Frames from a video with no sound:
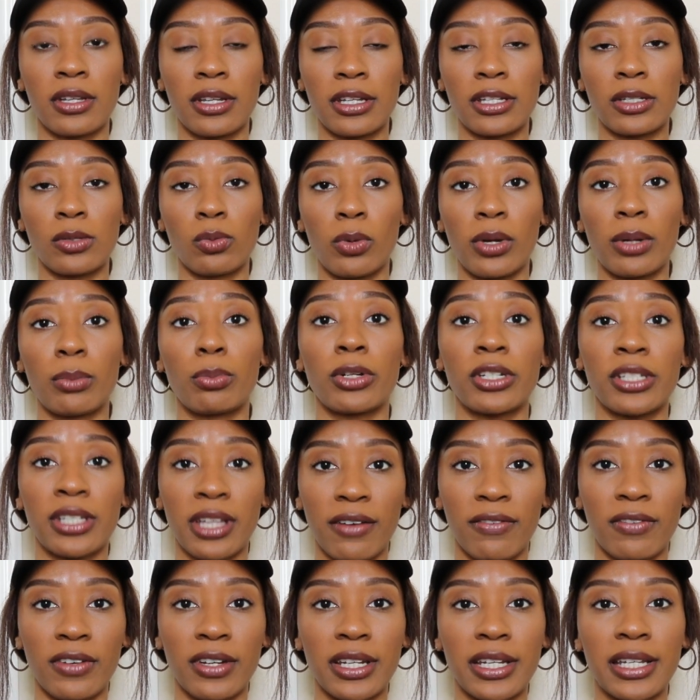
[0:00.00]
is when
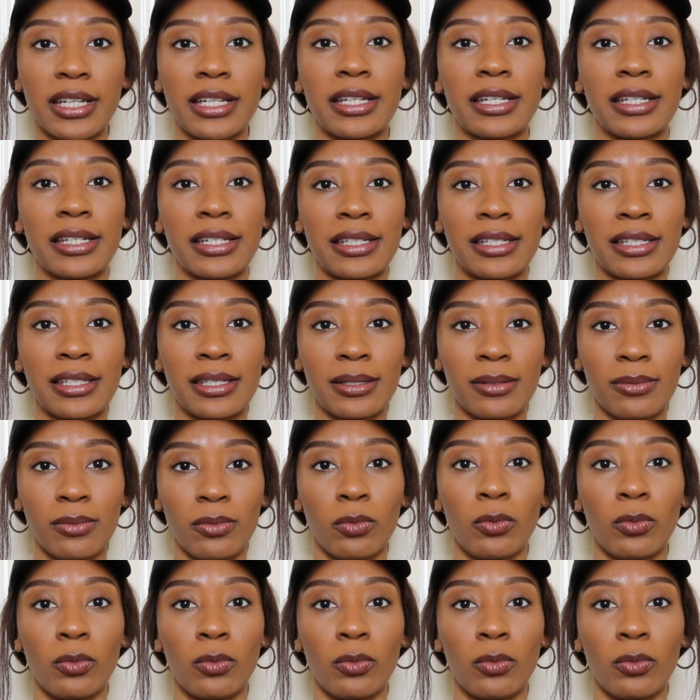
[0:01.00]
Persephone is